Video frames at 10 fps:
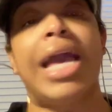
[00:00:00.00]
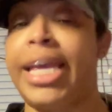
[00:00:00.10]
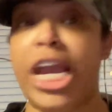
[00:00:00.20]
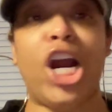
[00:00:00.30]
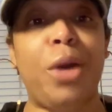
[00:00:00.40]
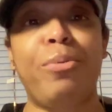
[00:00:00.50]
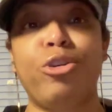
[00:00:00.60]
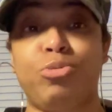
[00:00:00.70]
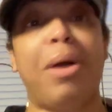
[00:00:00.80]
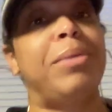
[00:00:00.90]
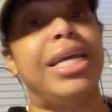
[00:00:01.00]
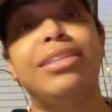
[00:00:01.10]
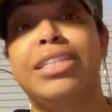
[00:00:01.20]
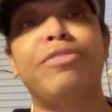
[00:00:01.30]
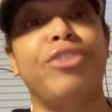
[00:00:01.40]
And yeah, her approach probably
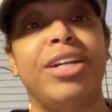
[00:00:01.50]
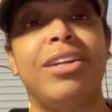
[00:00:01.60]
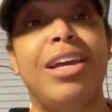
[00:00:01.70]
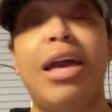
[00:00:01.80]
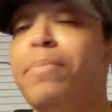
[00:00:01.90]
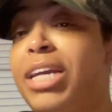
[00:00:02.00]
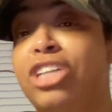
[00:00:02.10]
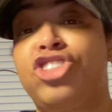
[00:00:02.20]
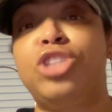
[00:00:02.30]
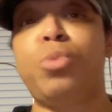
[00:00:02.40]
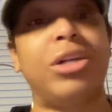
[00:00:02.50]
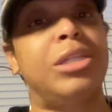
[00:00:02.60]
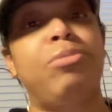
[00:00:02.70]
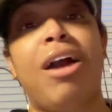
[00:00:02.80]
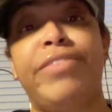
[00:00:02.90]
is different because she's
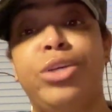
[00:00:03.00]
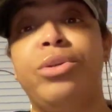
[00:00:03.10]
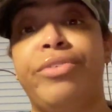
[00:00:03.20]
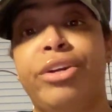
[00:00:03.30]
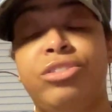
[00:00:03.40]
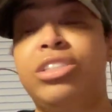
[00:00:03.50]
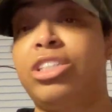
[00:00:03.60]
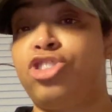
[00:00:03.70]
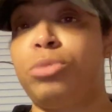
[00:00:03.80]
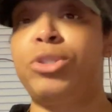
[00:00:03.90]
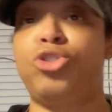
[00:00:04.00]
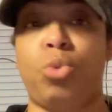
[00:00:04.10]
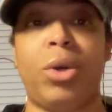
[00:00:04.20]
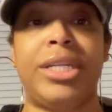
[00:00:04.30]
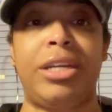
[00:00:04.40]
worked at private universities and she'll be
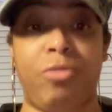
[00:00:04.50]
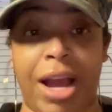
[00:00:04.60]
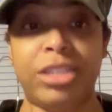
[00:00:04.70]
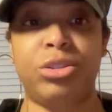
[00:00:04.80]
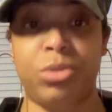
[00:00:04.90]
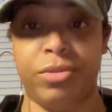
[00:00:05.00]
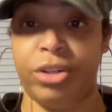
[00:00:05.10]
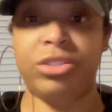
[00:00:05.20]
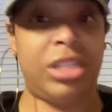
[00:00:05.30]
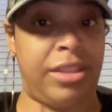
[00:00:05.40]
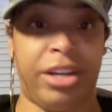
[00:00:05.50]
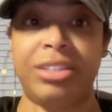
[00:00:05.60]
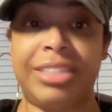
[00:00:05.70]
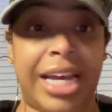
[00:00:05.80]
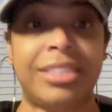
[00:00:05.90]
joining Rice University there
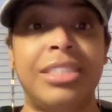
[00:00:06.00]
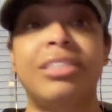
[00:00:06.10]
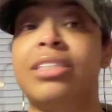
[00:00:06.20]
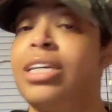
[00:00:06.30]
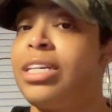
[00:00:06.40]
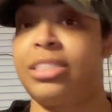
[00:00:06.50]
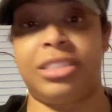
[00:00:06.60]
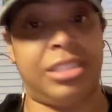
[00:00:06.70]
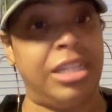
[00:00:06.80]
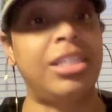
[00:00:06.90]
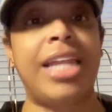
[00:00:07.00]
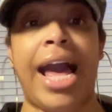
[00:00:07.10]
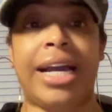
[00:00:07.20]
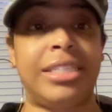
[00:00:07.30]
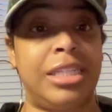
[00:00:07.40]
in Texas, still in
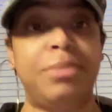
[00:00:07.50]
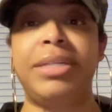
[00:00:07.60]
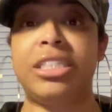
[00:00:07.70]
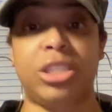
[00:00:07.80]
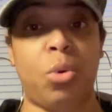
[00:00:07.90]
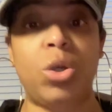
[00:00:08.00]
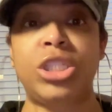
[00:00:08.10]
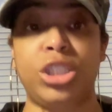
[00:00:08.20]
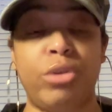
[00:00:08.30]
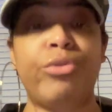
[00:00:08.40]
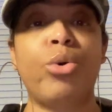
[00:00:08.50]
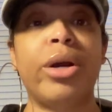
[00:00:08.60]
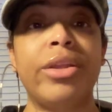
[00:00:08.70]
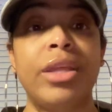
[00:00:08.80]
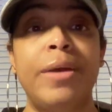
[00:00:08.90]
academia, so on and so
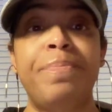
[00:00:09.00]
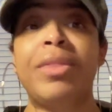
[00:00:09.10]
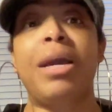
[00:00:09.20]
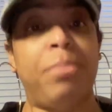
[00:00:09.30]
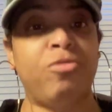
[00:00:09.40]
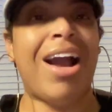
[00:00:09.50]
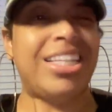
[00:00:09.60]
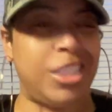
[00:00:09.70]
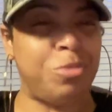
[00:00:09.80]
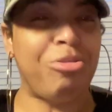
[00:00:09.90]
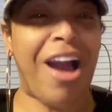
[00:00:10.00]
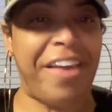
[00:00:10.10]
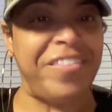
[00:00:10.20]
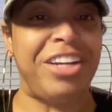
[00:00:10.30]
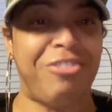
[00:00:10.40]
forth. But Rice is
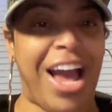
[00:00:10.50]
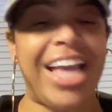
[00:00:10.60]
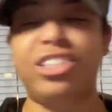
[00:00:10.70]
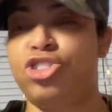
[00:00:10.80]
private, right?